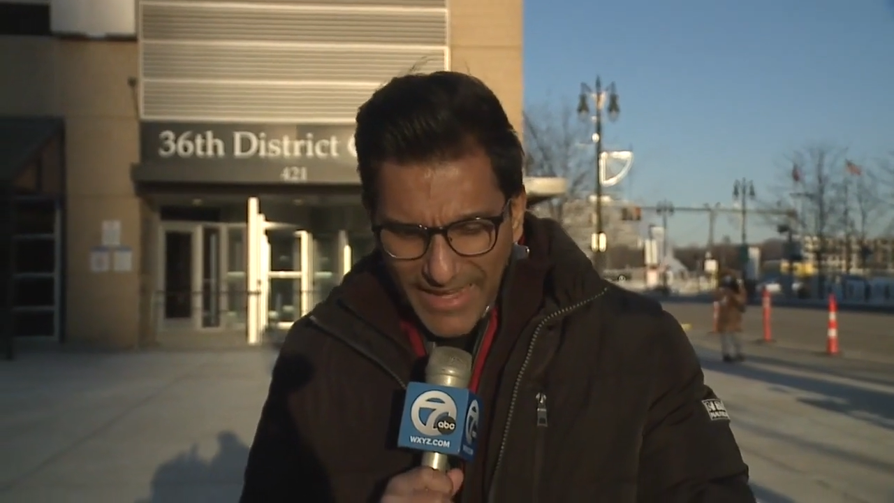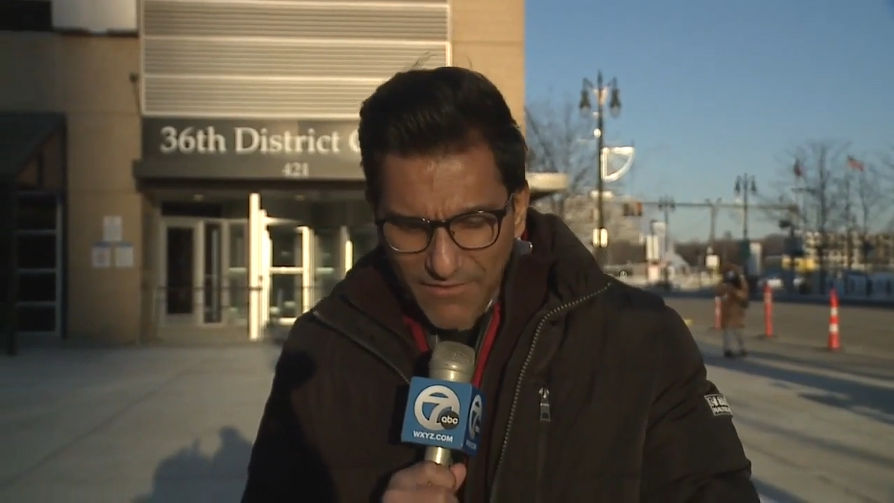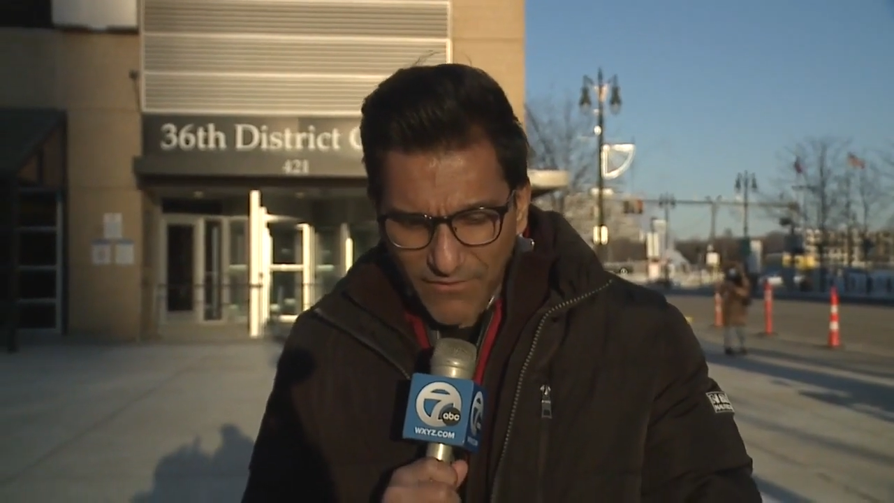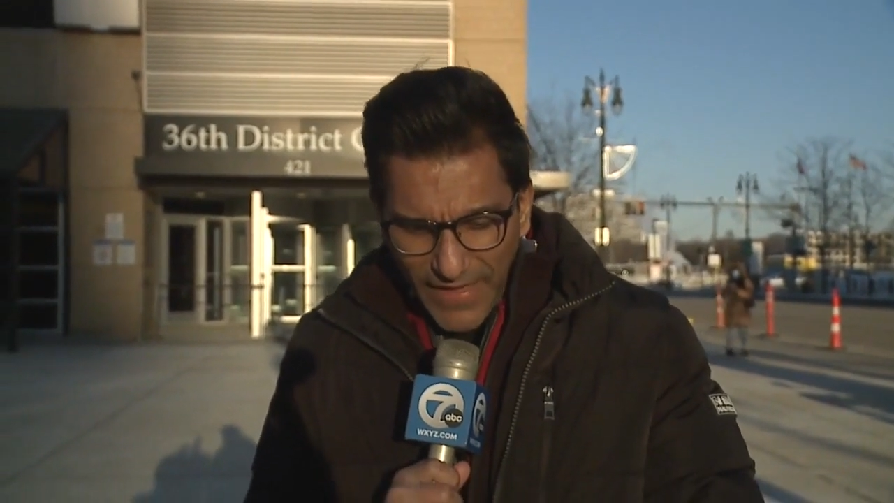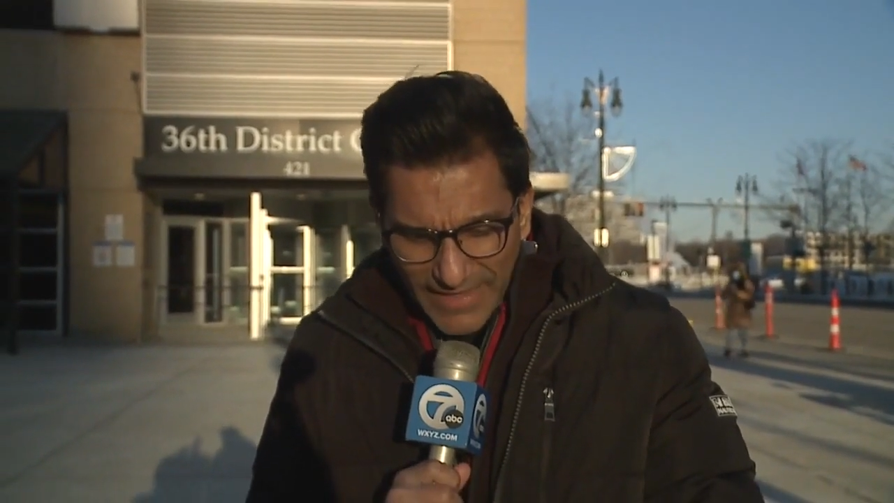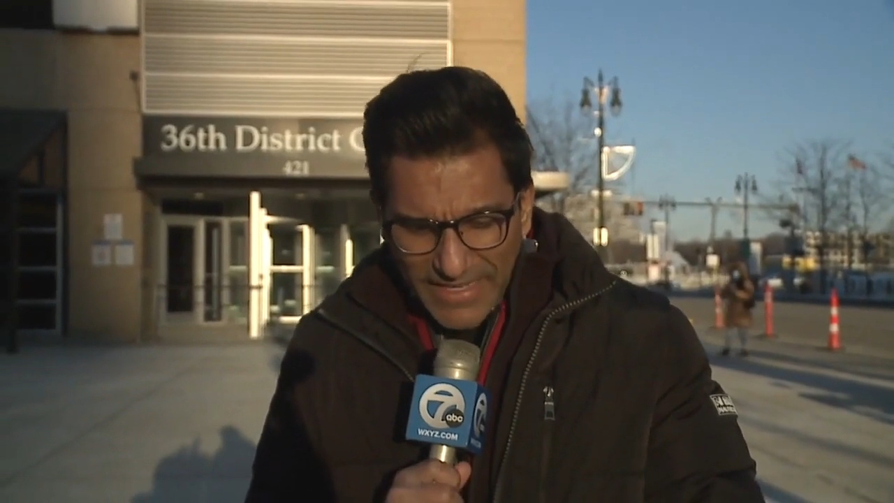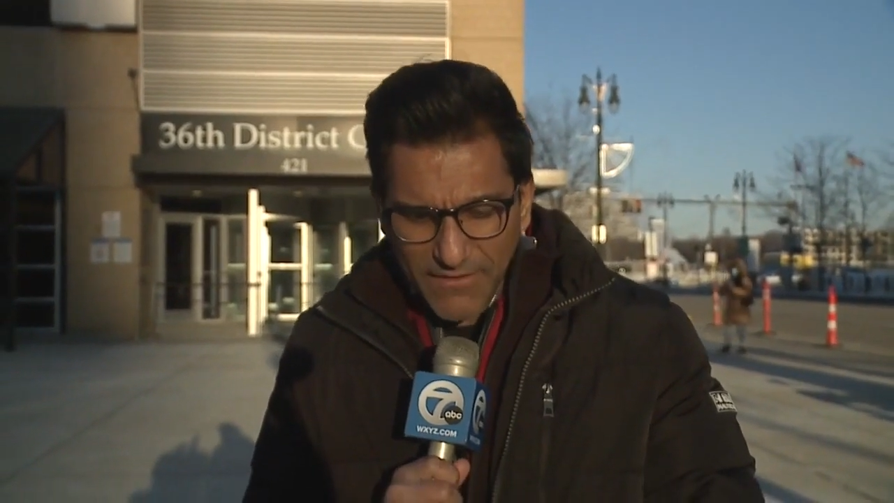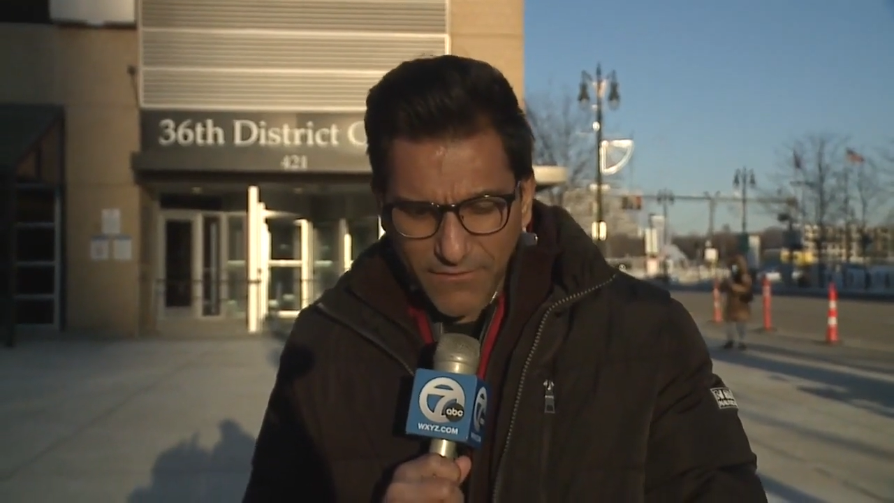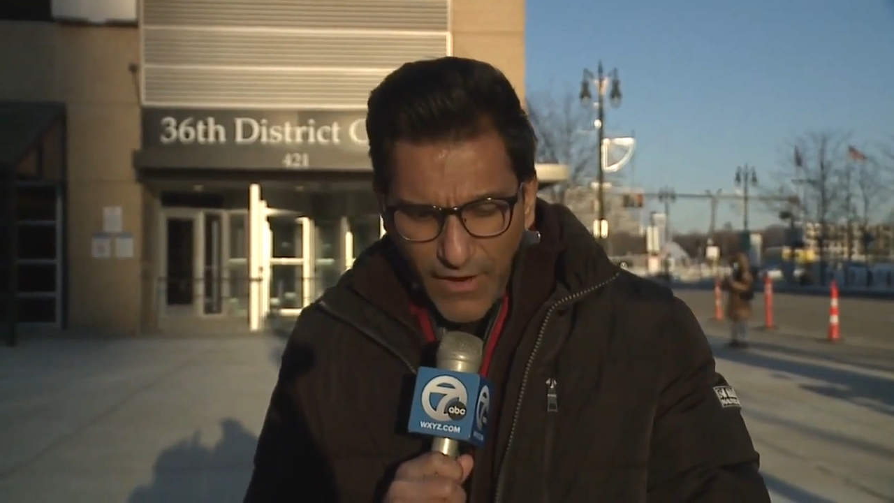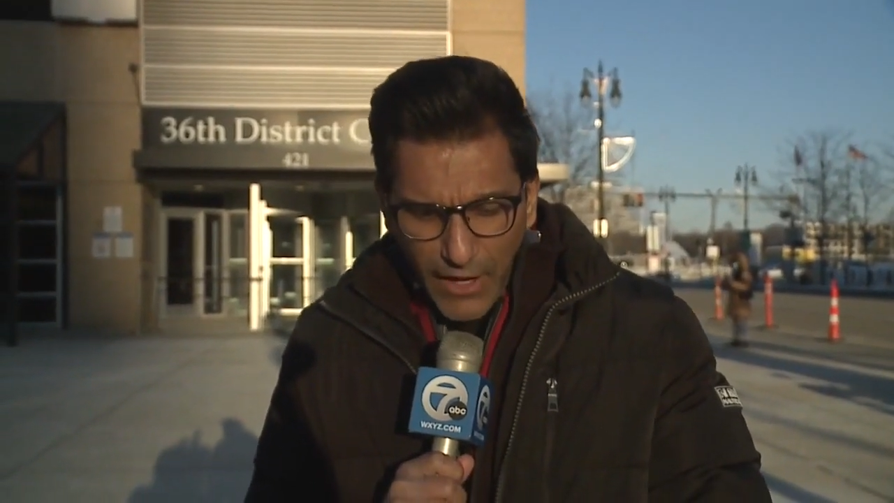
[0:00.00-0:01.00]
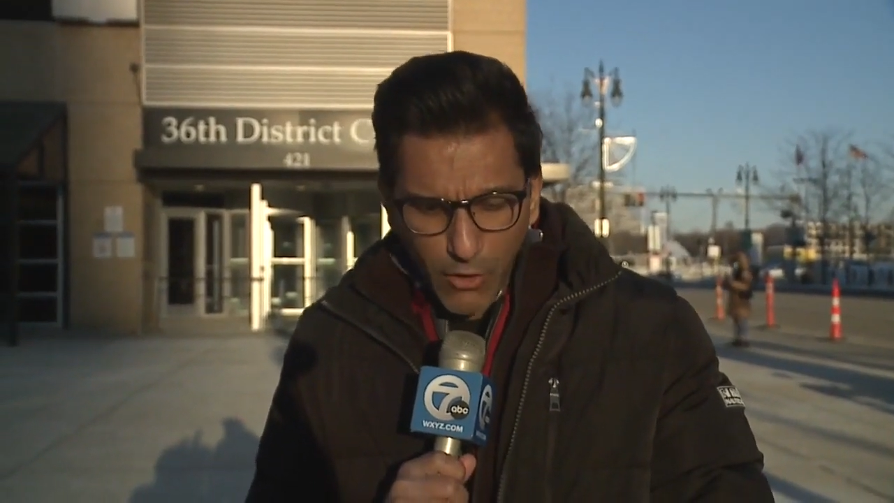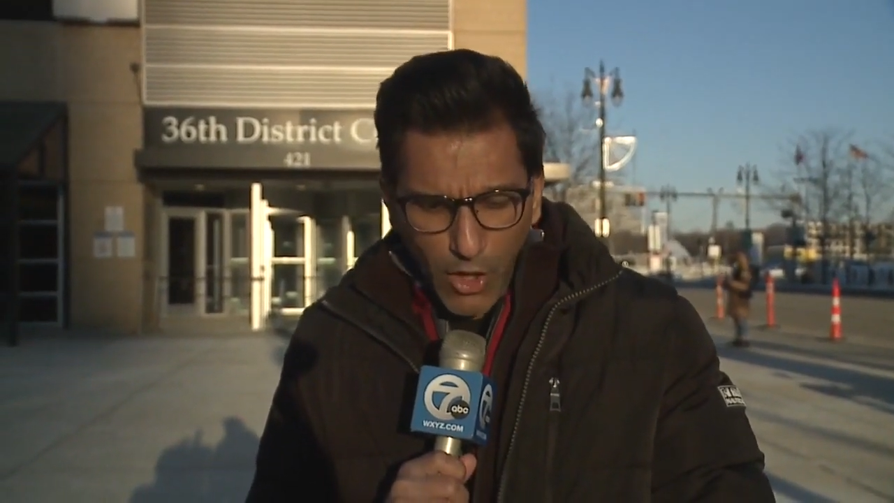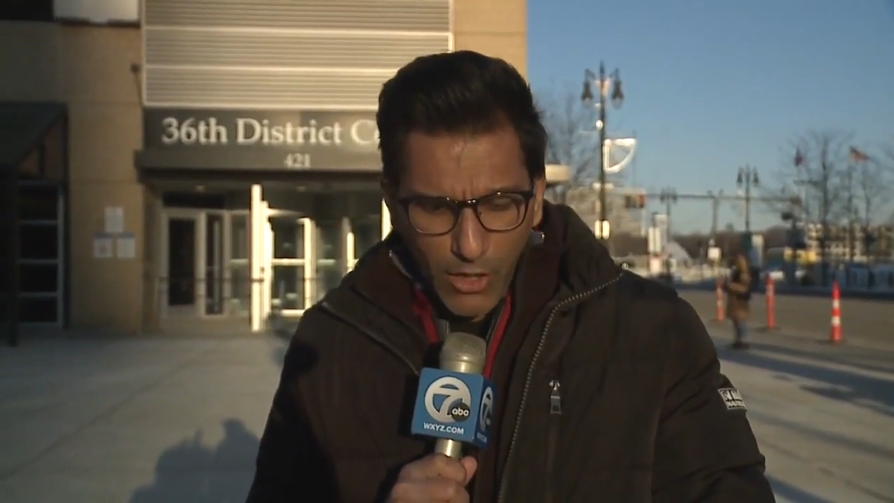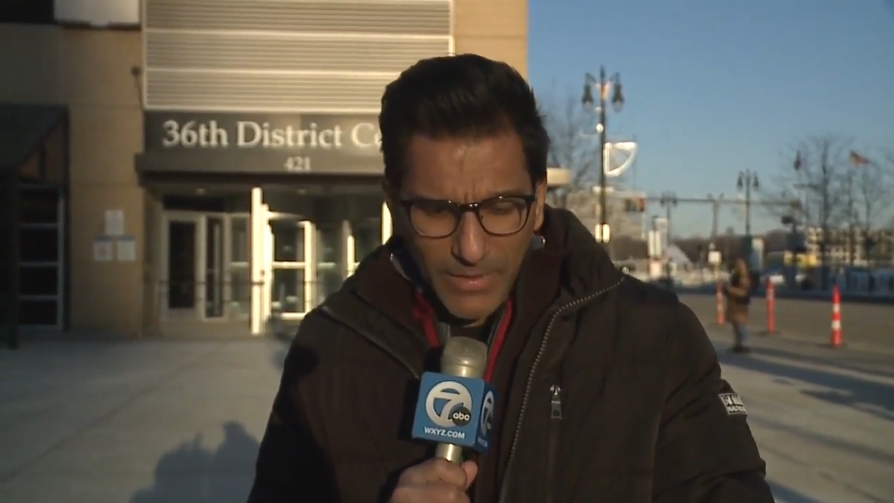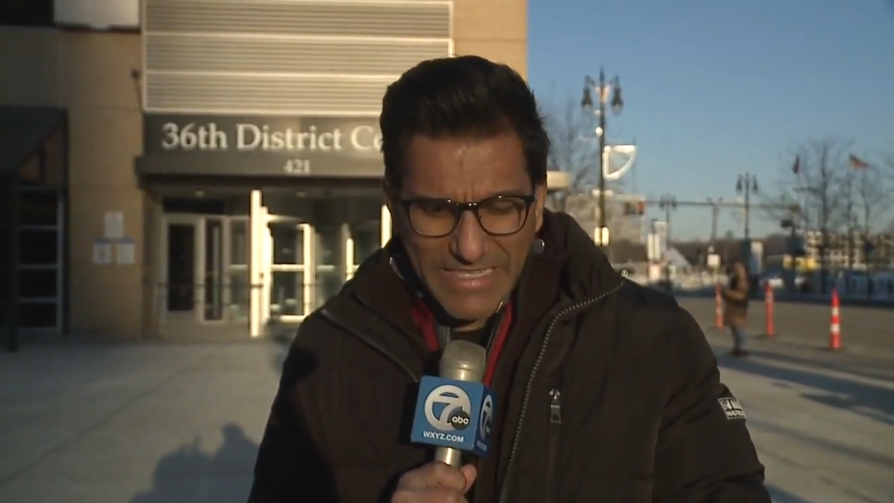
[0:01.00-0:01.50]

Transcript: and felony firearm.